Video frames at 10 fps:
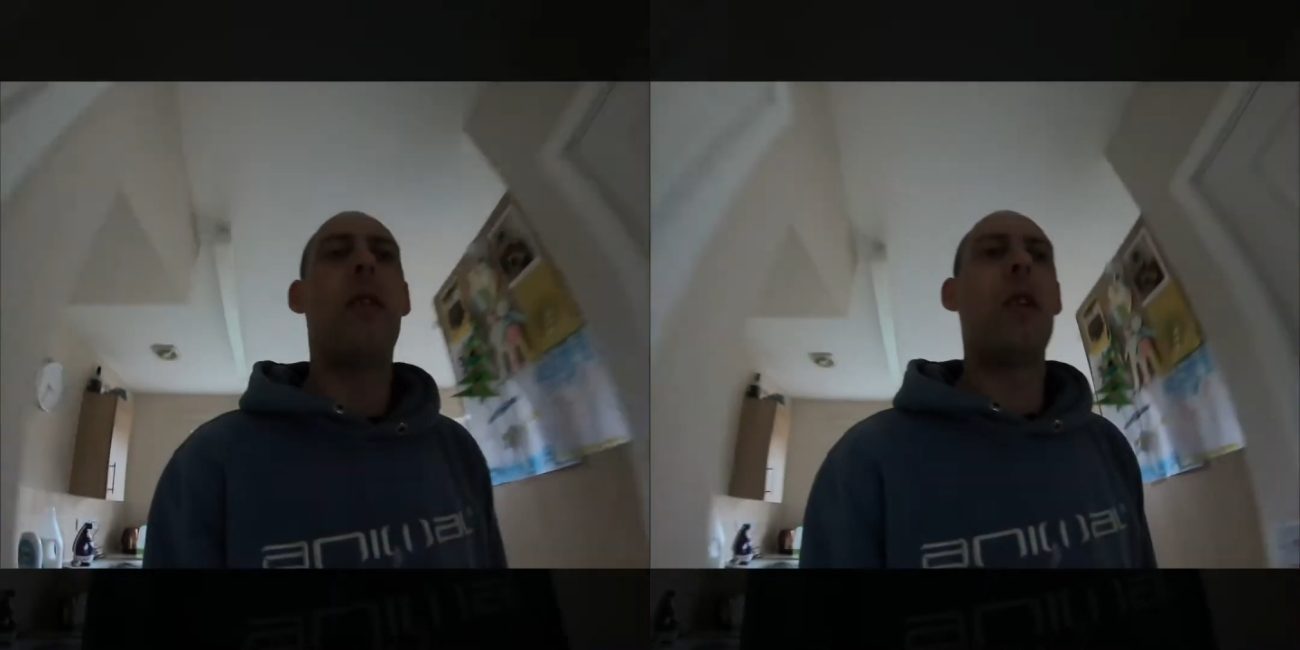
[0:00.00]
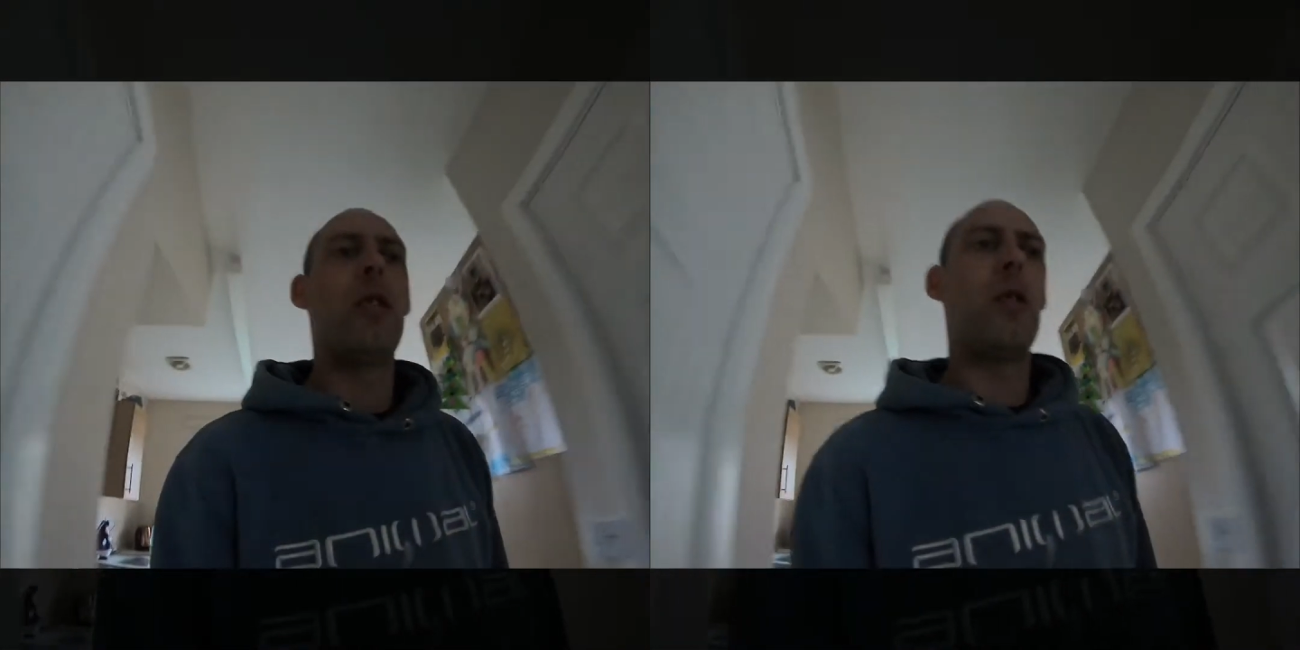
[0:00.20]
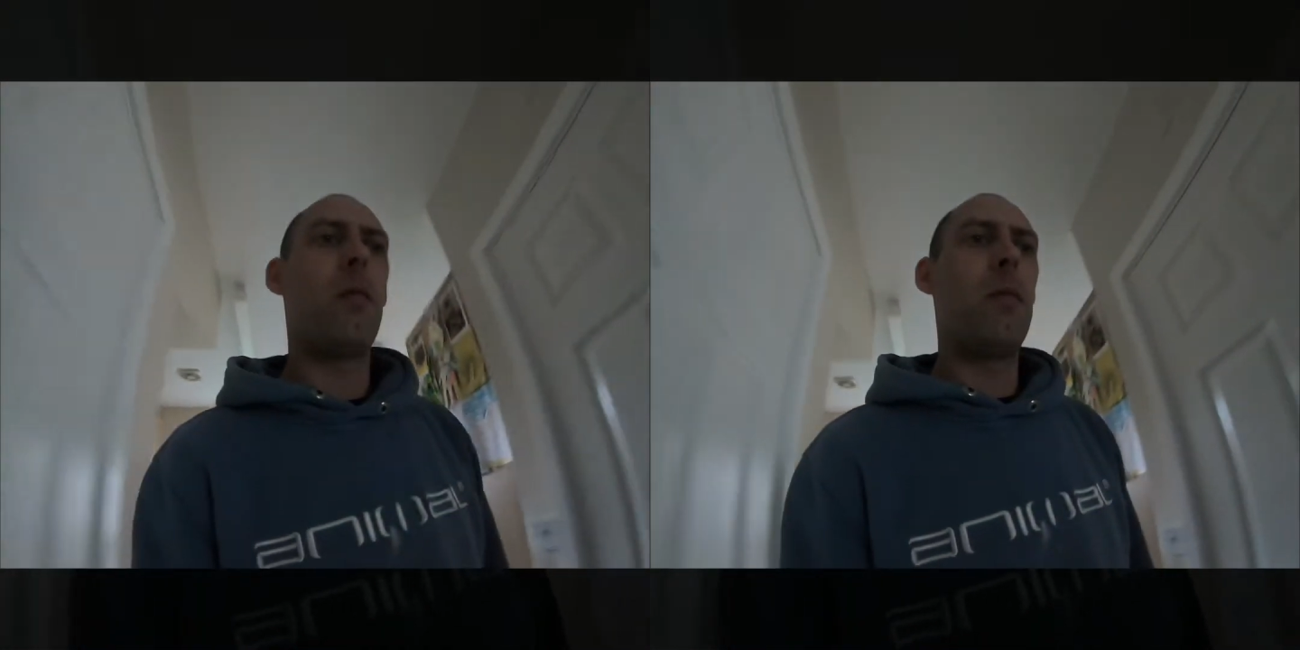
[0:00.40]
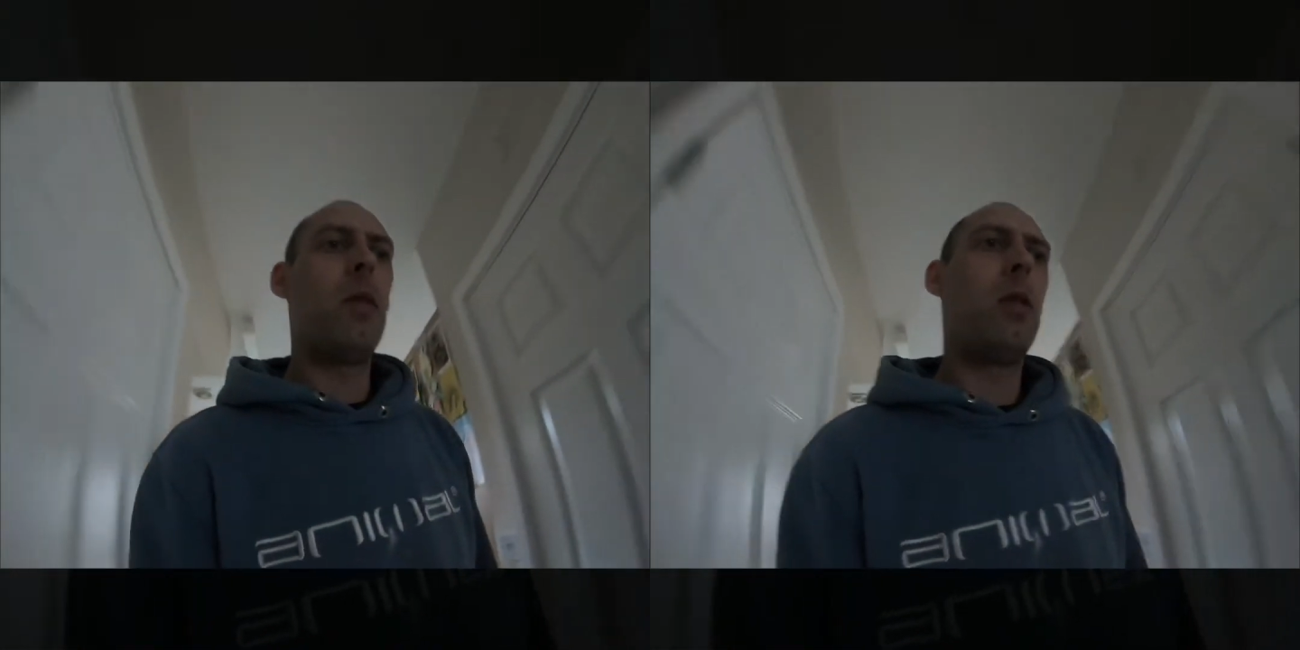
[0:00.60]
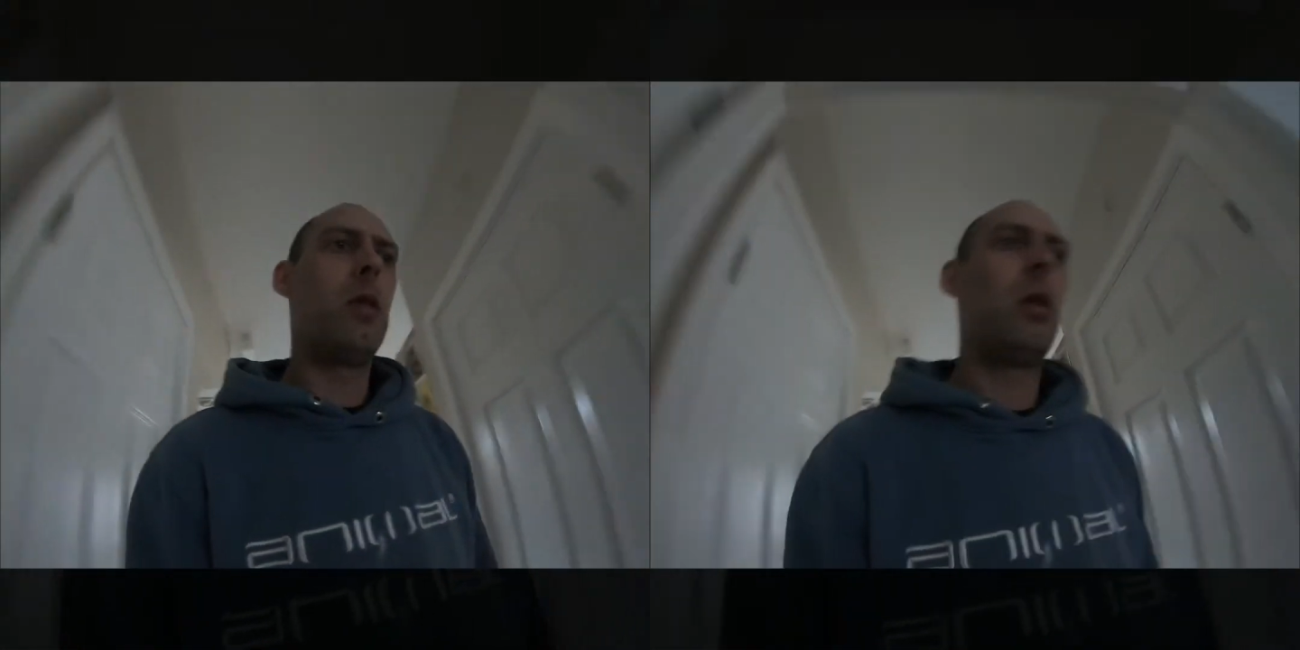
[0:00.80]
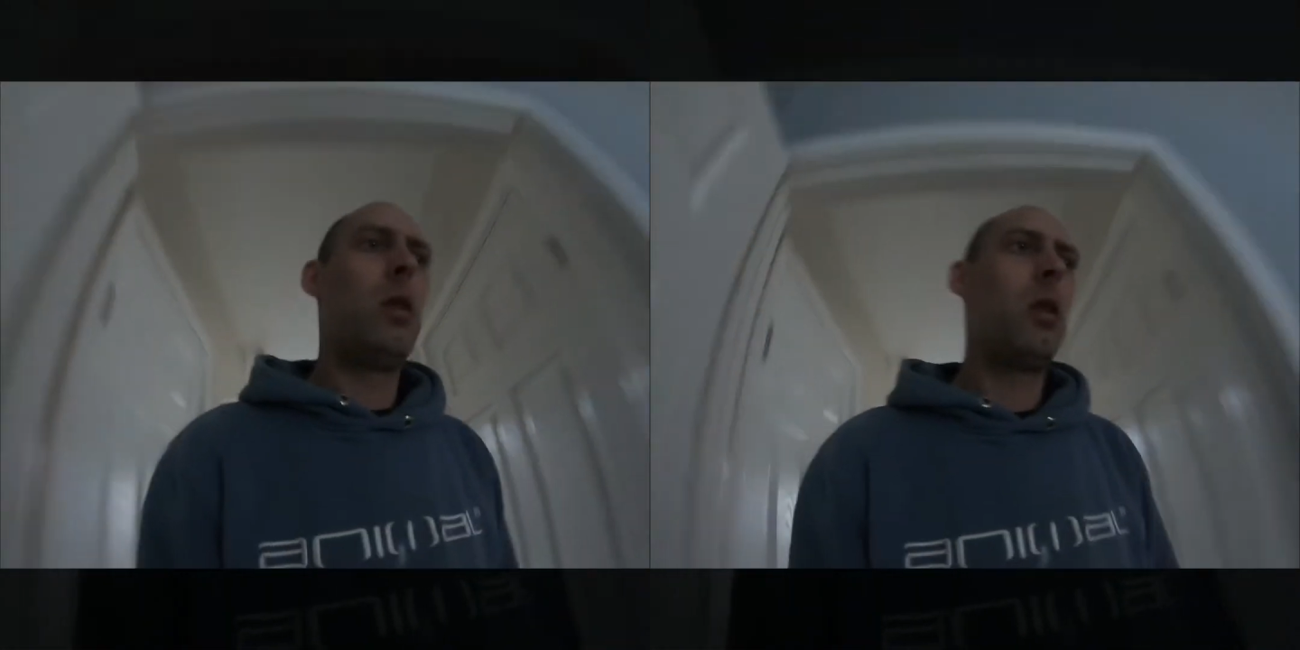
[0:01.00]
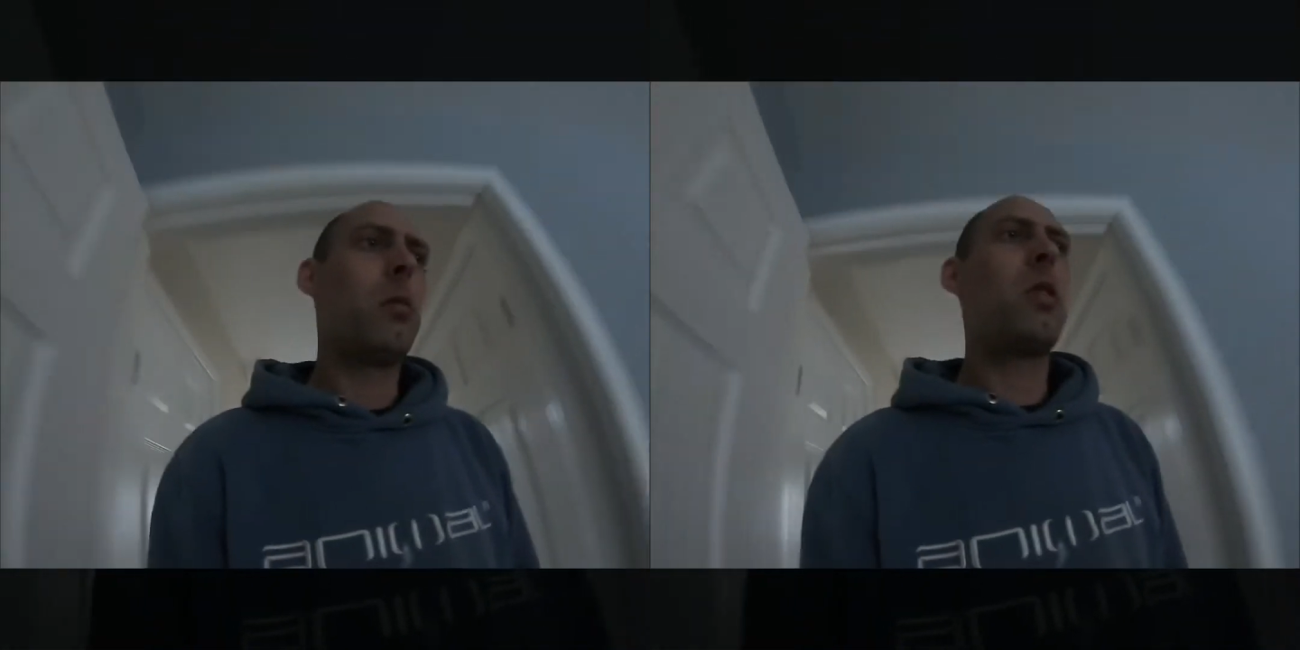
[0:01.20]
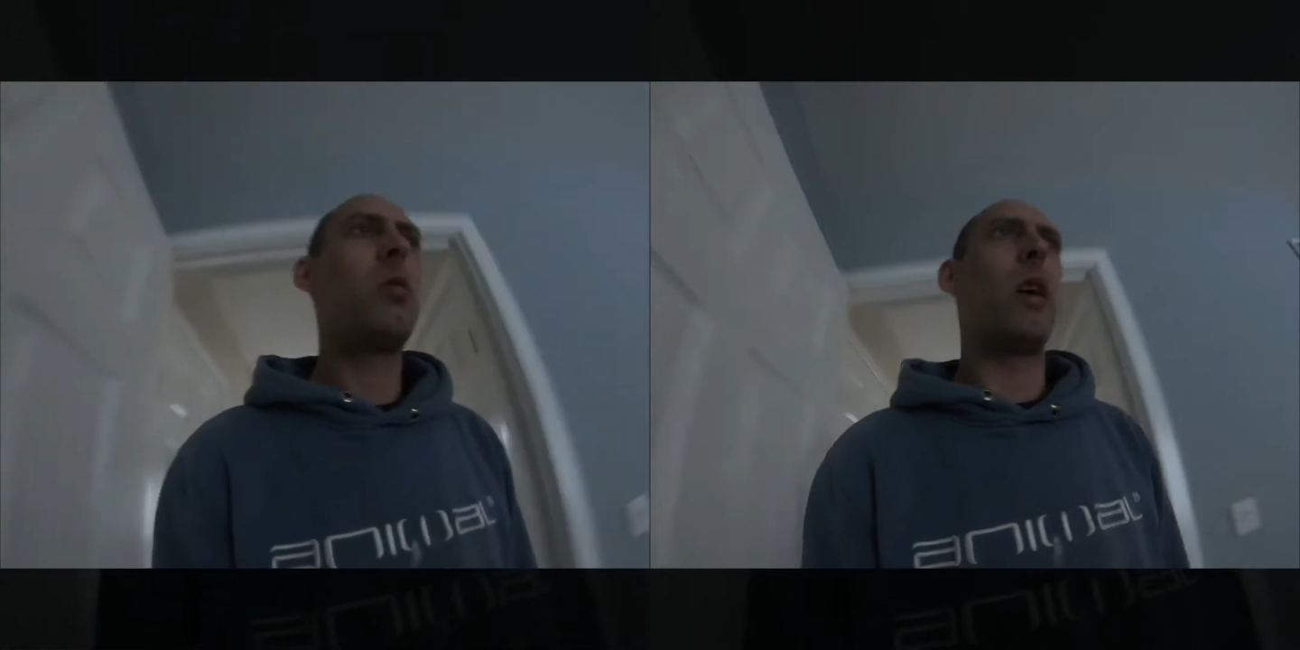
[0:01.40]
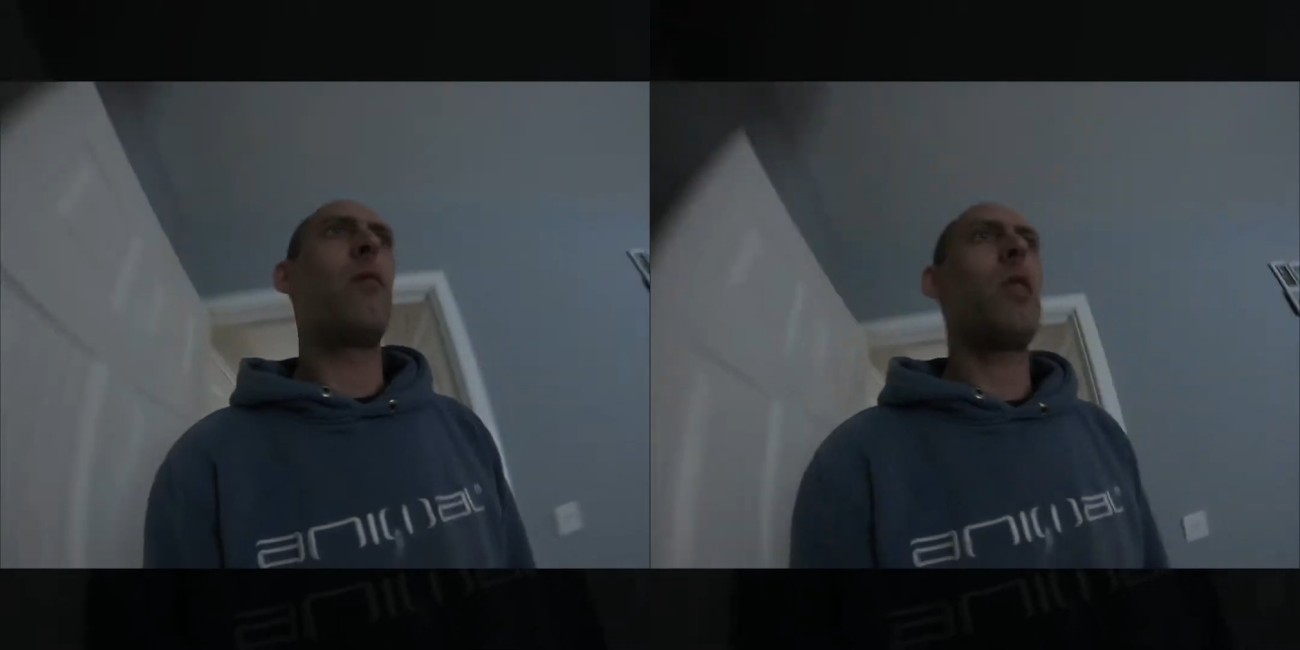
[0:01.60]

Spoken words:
footage up. I'm still waiting